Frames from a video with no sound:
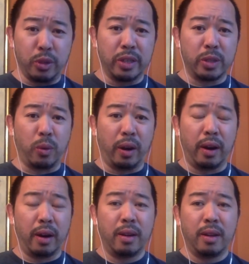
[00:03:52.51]
years
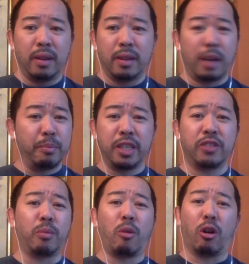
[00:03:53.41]
where
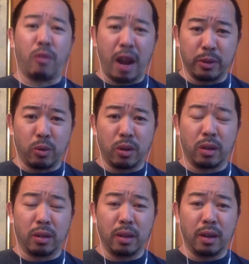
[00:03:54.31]
companies from all around the
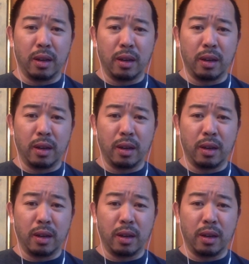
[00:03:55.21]
world,